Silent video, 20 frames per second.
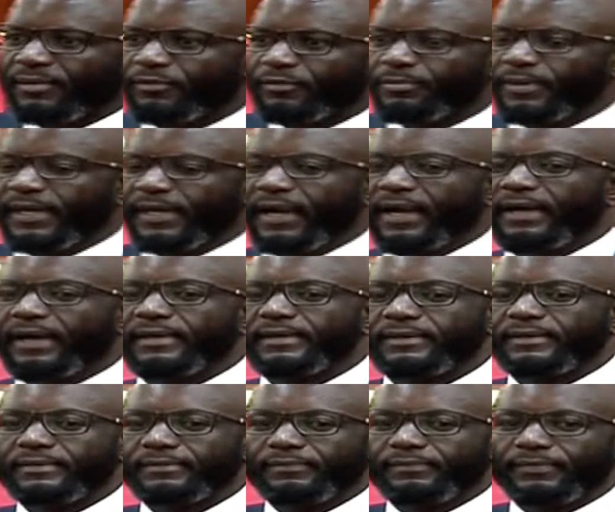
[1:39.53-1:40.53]
Honorable Speaker,
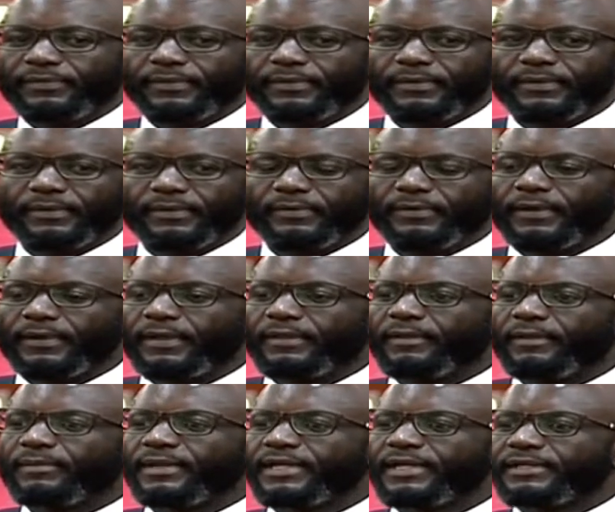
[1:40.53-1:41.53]

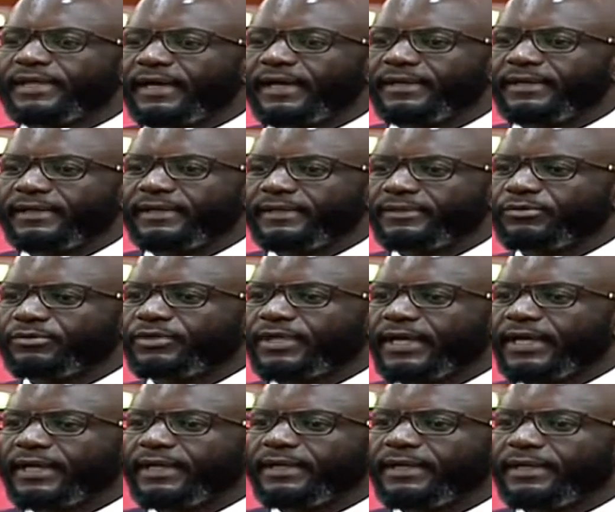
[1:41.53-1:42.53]
the military
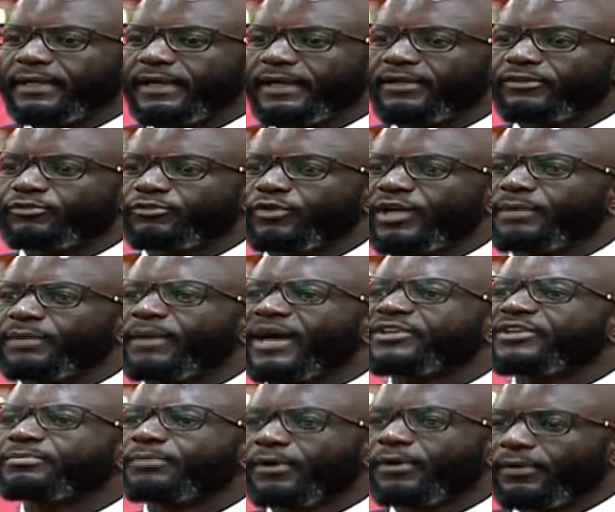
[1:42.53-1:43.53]
today is doing
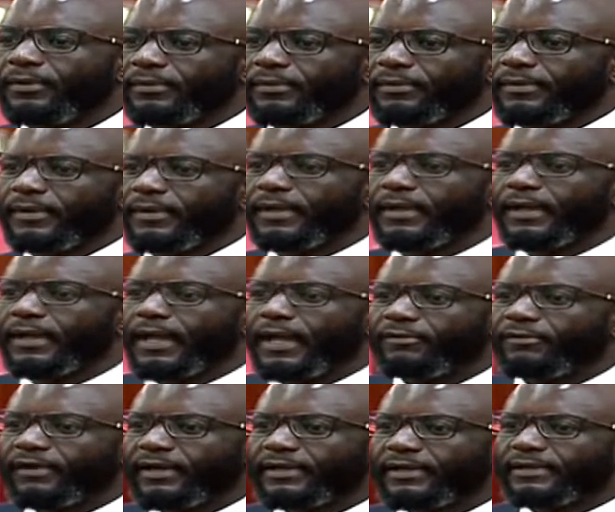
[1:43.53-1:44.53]
much more.
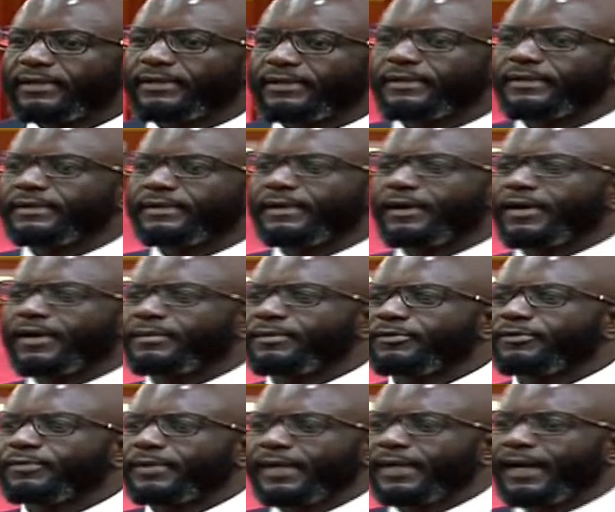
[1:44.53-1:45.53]
Even,
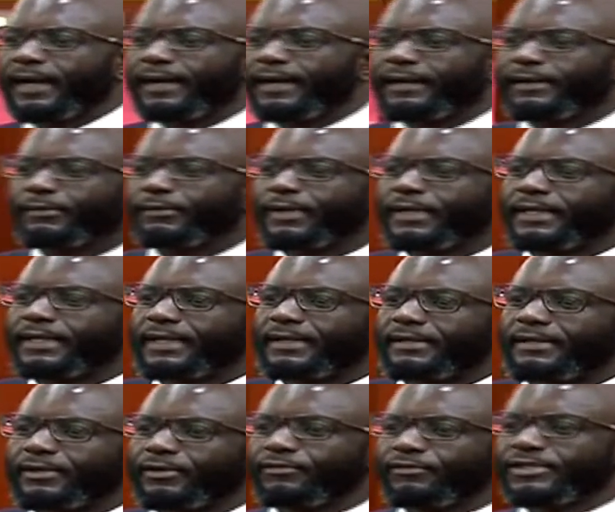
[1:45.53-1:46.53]
Honorable Speaker, we
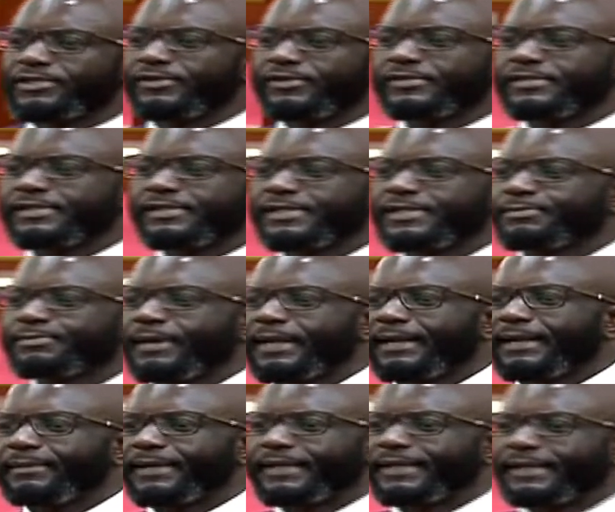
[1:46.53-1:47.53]
did renovations in this
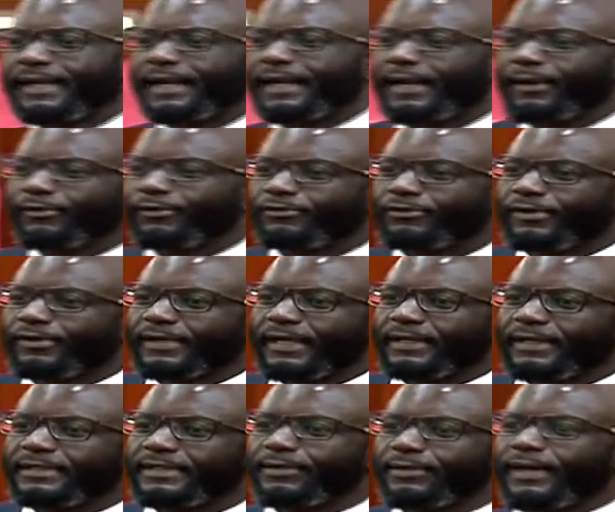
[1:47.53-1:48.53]
parliament, and I was told
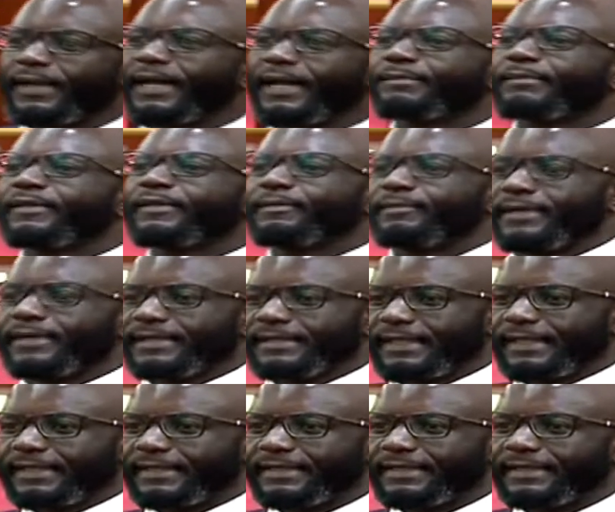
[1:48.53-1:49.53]
that they were done by the
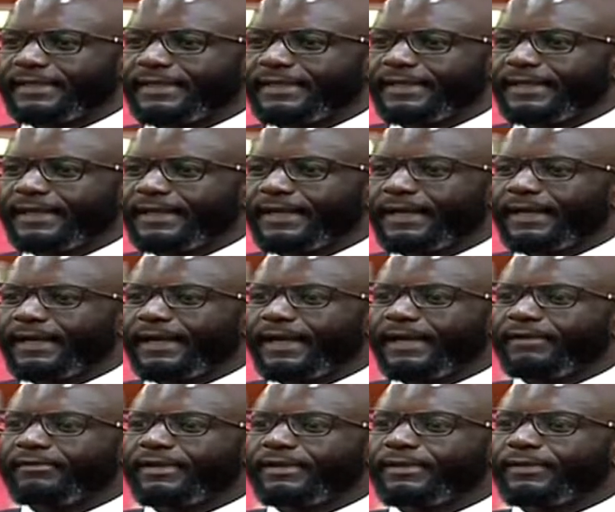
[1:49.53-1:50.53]
military.
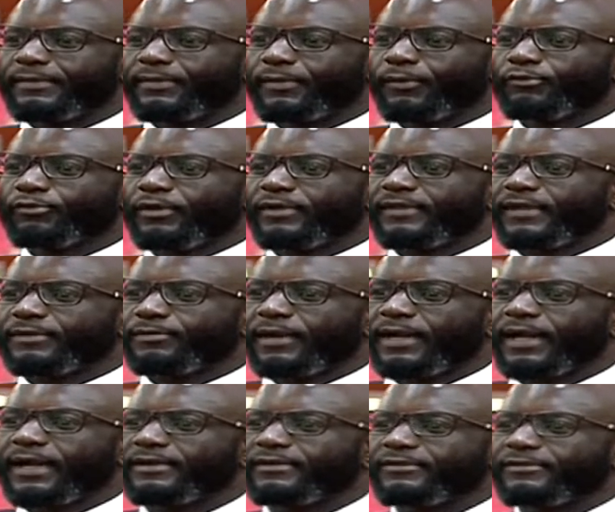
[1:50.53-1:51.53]
Even those ones that
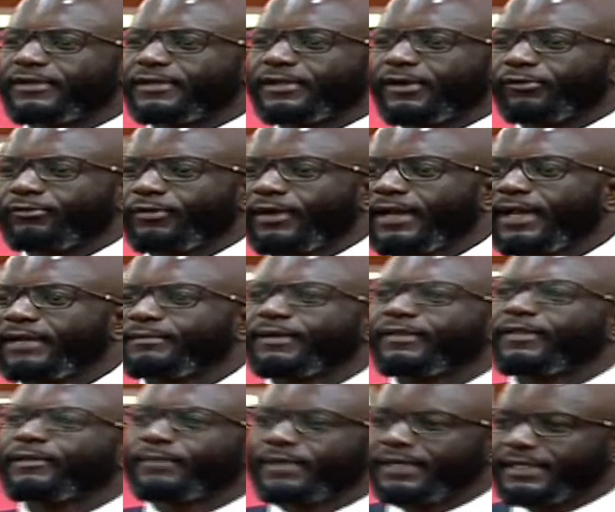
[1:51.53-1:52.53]
were done in State House were done
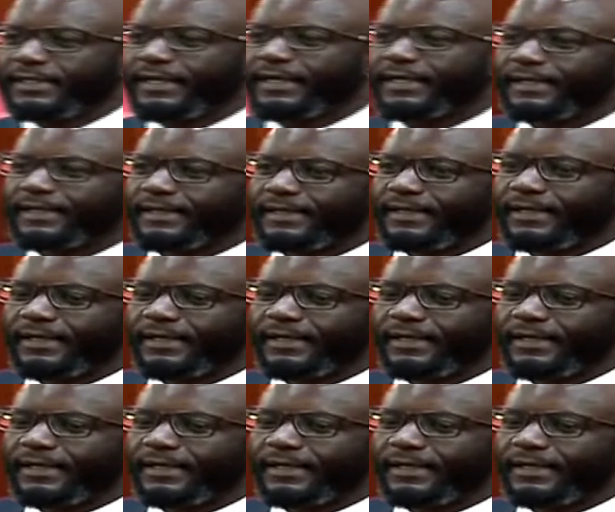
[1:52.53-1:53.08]
by the military.